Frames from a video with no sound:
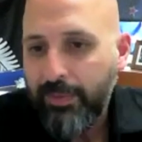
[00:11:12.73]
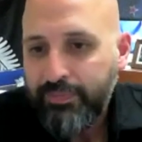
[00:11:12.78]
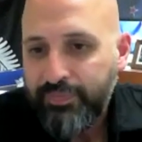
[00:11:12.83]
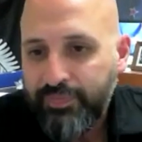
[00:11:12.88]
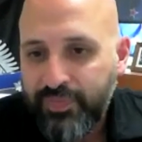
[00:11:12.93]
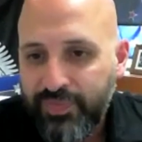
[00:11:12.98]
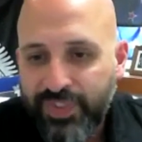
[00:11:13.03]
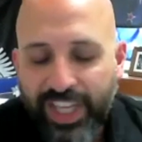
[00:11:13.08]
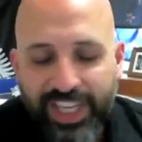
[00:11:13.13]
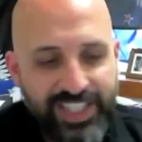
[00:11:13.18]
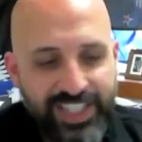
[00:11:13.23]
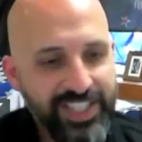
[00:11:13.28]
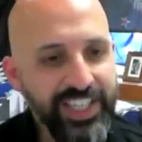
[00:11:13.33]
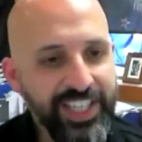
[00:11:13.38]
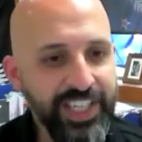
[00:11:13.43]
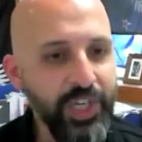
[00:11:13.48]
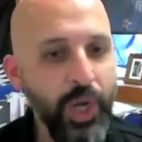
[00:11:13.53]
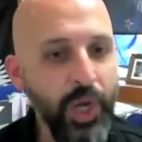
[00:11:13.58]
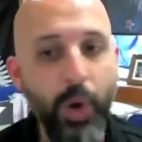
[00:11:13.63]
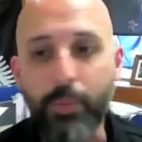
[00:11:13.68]
Next thing
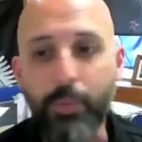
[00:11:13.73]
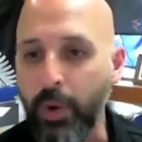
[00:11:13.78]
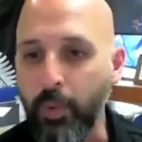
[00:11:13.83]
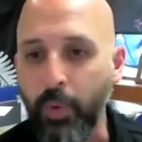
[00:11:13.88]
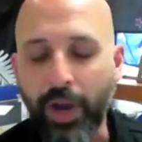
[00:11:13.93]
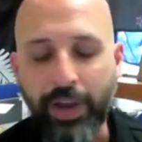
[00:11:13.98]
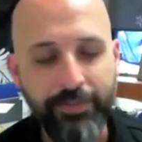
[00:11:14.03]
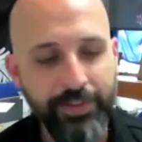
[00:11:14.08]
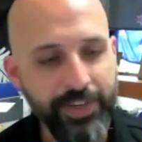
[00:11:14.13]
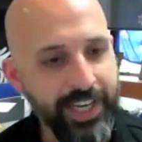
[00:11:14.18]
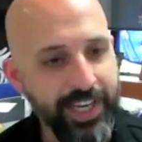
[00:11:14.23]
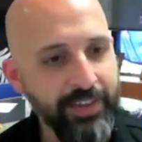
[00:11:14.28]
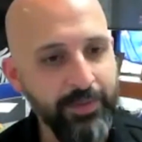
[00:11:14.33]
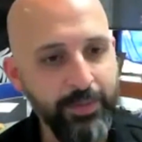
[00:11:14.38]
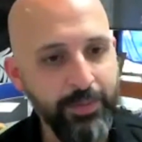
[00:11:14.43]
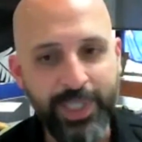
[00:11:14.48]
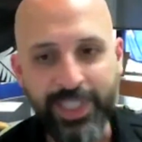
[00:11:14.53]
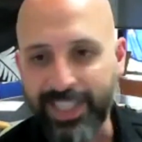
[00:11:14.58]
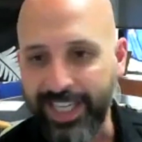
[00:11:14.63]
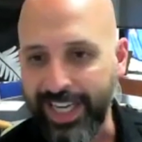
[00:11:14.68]
you know, my wife had never
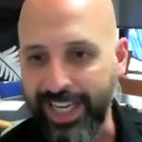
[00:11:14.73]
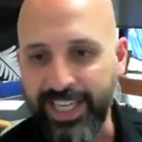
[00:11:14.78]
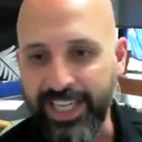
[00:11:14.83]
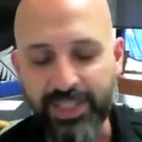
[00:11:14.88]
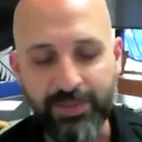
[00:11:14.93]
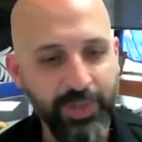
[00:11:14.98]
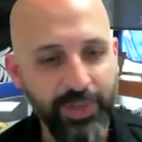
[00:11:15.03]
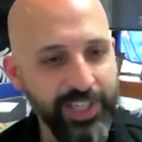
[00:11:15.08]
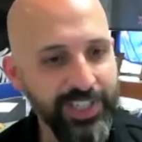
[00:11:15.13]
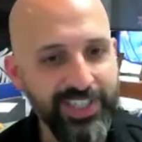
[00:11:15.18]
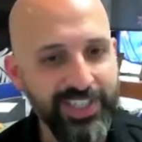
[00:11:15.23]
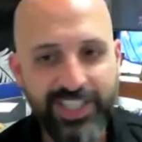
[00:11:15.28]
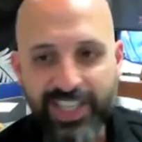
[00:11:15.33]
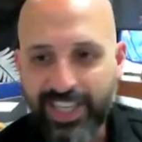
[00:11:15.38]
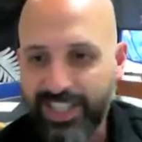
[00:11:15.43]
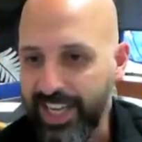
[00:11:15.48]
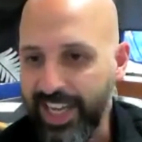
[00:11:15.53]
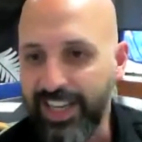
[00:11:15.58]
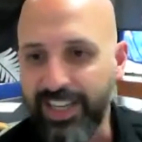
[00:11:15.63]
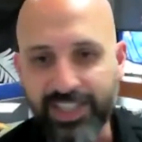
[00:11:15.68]
been to Canterbury and she
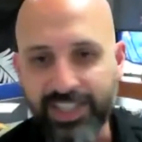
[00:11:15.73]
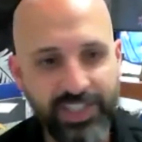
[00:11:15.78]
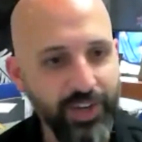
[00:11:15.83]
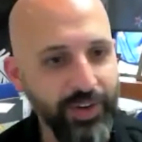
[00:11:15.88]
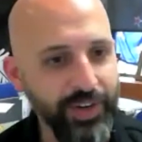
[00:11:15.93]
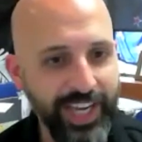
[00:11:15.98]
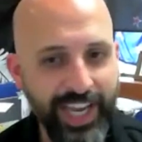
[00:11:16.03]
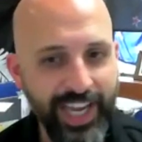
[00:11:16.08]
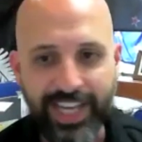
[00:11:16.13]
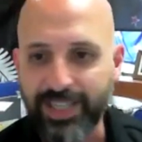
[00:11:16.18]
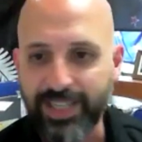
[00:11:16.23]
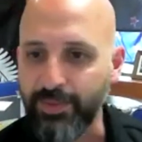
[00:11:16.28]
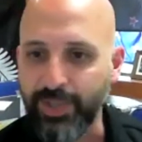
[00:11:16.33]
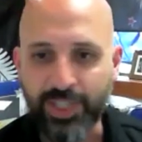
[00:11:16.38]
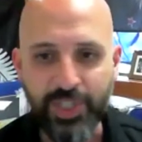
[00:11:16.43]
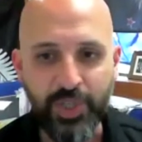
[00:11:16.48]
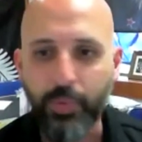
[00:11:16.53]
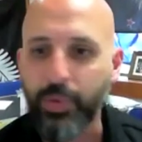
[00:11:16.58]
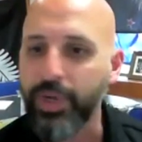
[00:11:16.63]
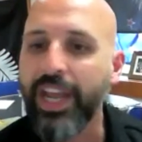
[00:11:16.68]
said, Yeah, let's go to Canterbury.
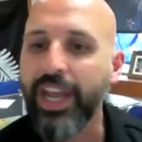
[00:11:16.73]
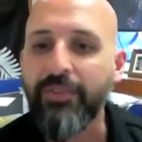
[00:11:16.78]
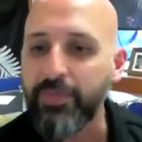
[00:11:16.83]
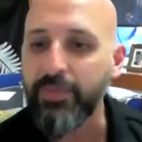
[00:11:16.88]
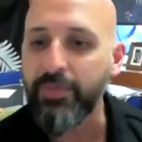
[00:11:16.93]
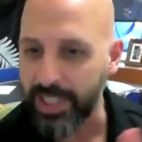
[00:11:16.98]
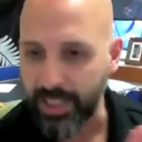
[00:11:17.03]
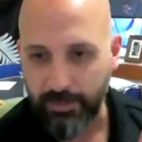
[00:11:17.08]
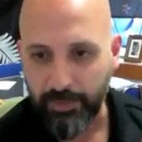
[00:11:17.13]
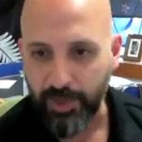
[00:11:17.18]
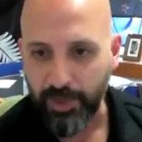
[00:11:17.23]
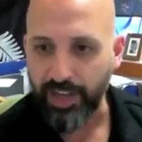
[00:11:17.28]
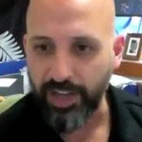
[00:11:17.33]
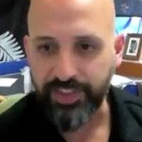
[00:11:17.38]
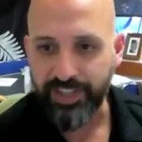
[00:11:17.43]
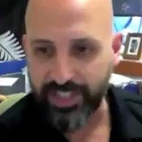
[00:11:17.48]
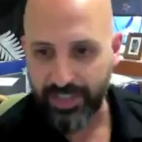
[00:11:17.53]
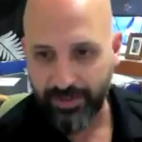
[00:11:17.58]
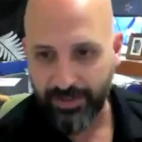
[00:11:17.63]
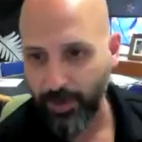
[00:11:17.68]
So we'd never been to Bath
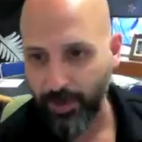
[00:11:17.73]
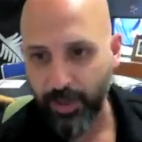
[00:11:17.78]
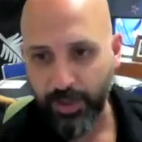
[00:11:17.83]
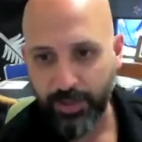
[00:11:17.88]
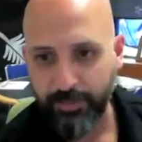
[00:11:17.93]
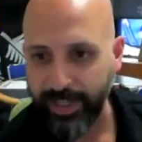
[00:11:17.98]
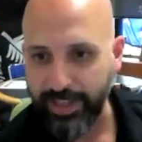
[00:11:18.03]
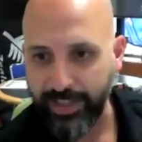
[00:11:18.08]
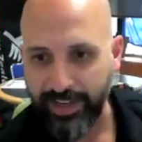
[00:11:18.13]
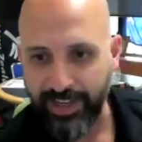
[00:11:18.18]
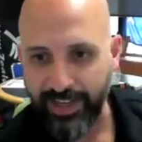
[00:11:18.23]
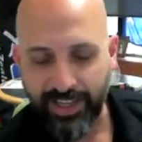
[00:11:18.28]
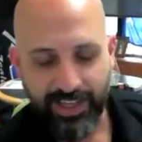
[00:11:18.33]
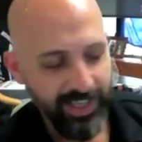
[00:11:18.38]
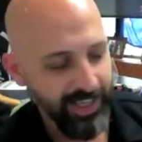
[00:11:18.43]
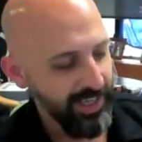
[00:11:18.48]
and she followed me there.